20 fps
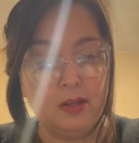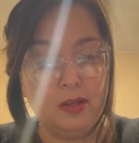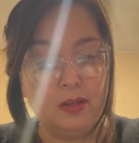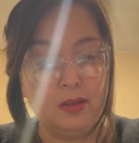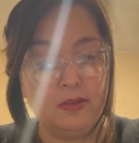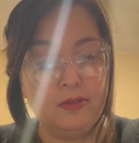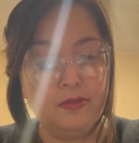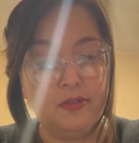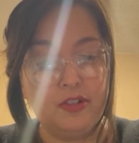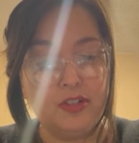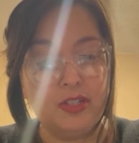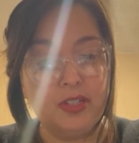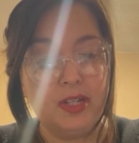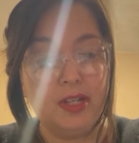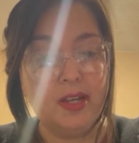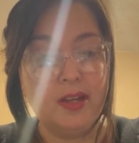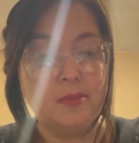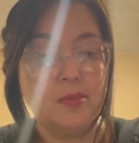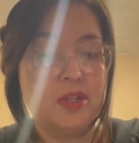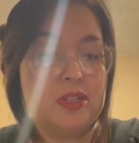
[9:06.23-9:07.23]
The first thing
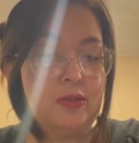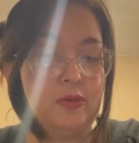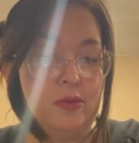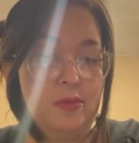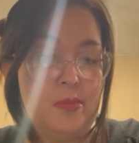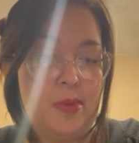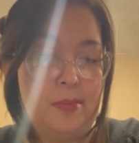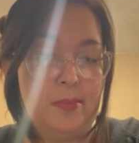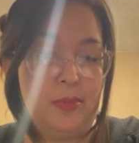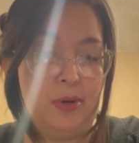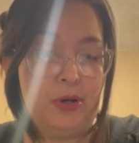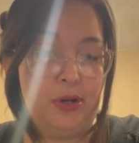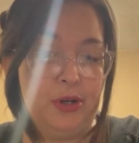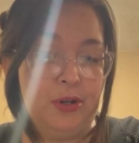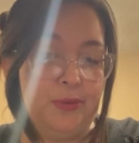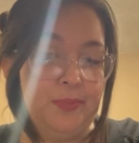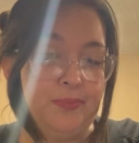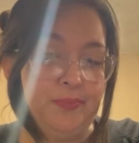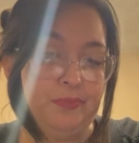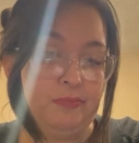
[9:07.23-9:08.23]
I must
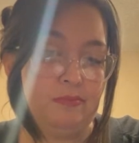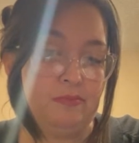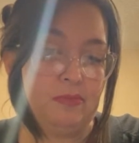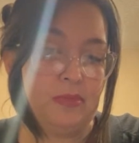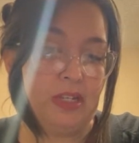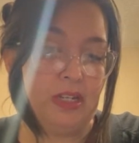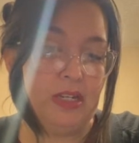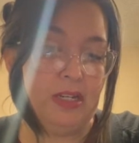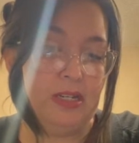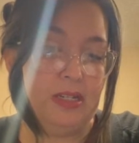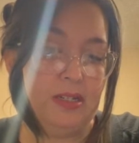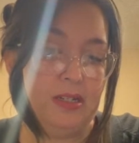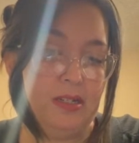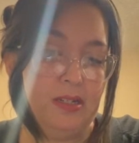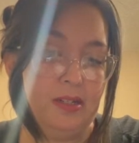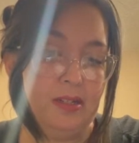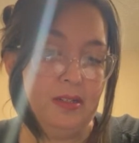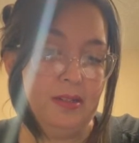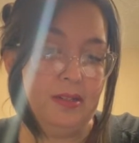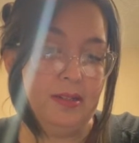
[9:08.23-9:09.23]
remember
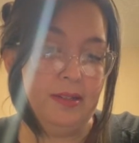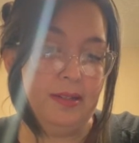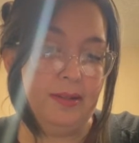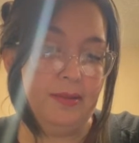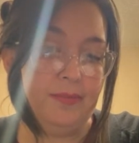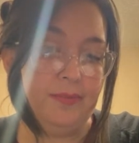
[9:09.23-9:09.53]
is